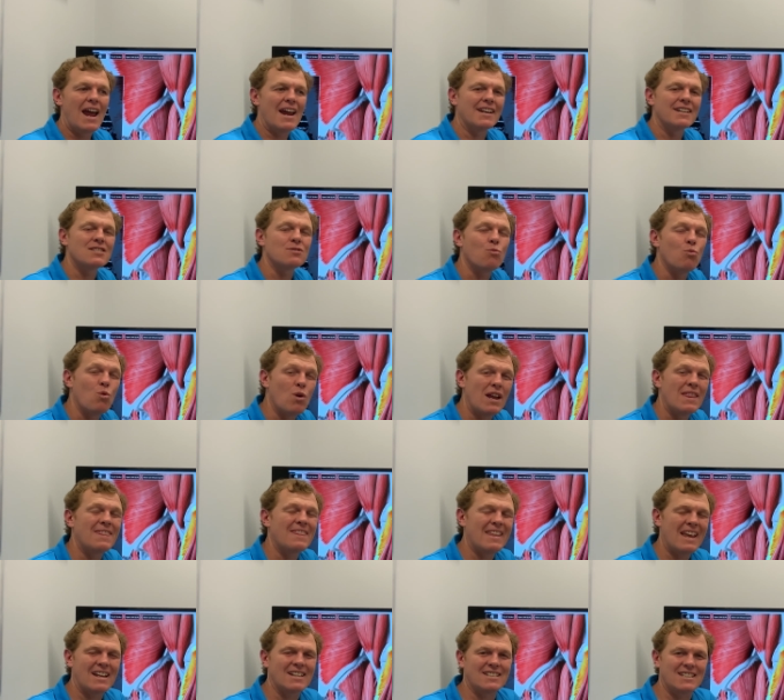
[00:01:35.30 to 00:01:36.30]
And it's when
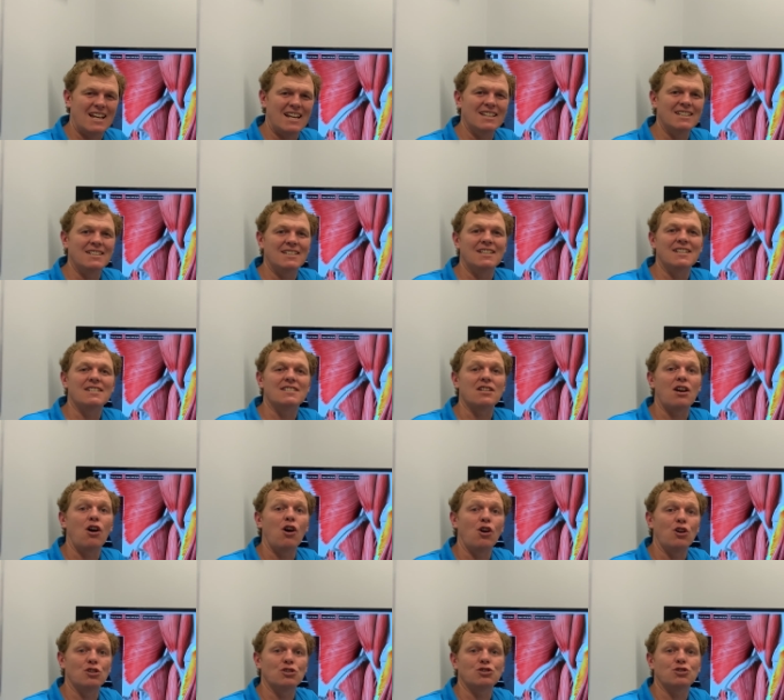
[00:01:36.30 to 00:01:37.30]
that tendon is
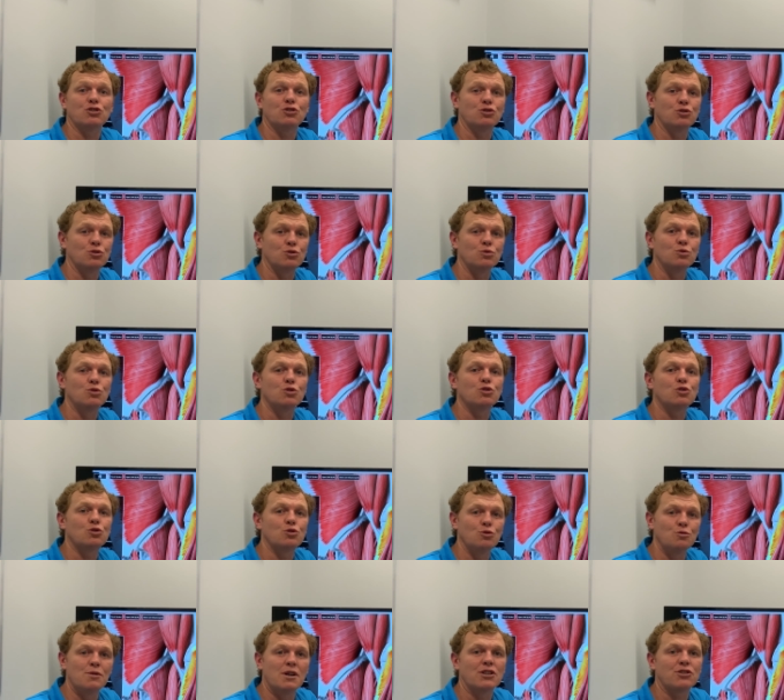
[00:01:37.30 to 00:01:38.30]
asked to do
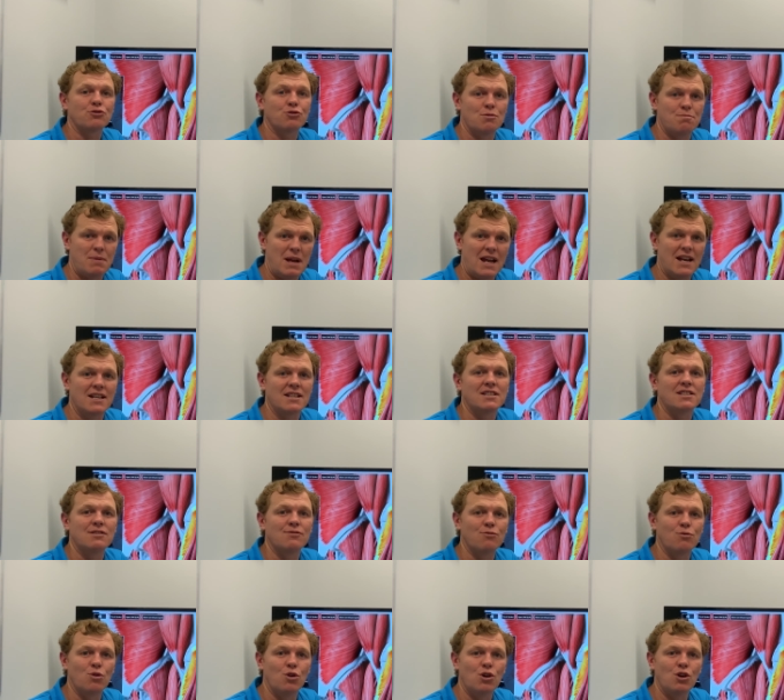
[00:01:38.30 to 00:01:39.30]
too much
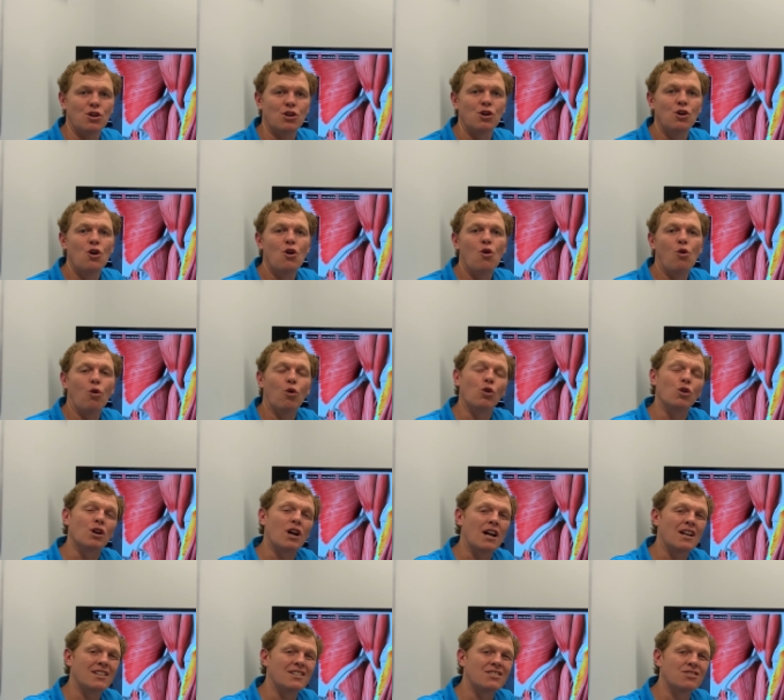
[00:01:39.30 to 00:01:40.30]
repetitive work
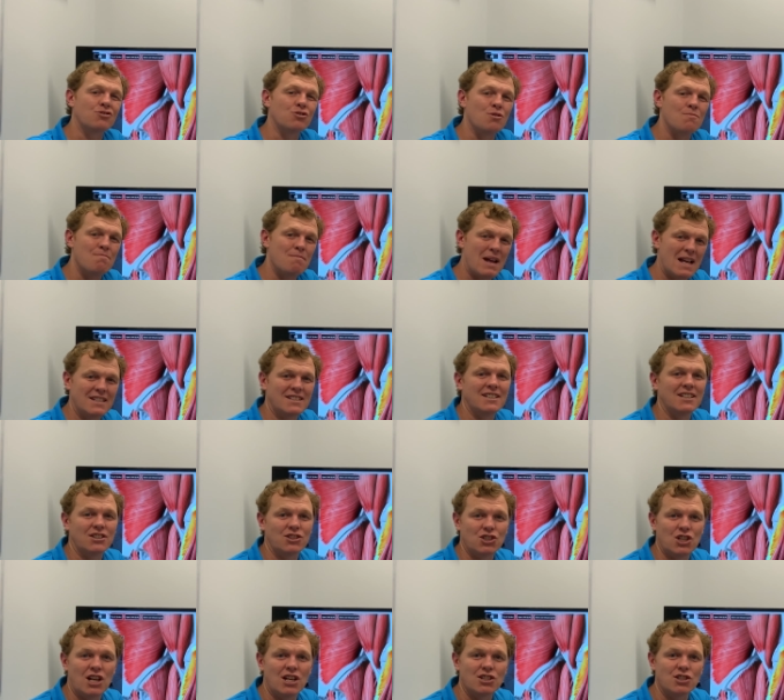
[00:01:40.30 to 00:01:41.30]
or a dramatic
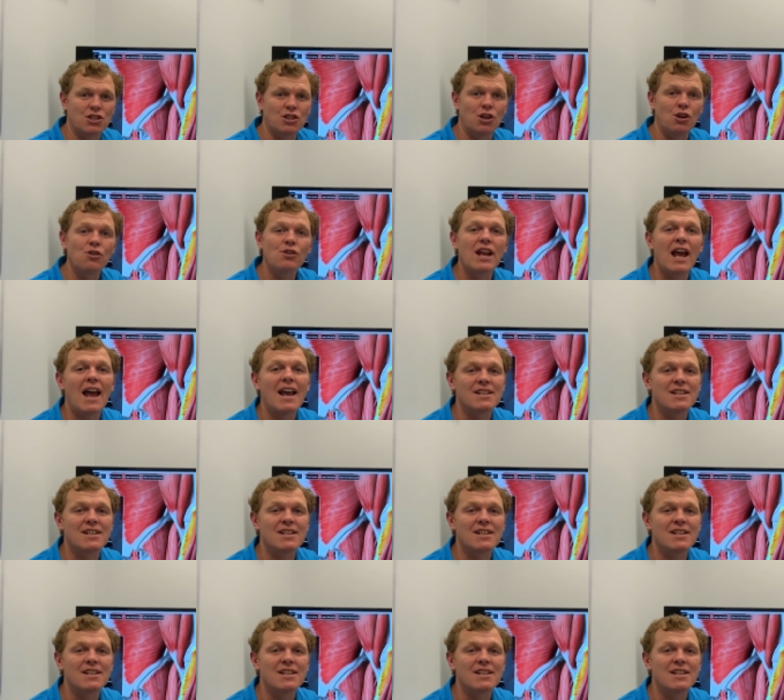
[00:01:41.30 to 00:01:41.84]
change in load,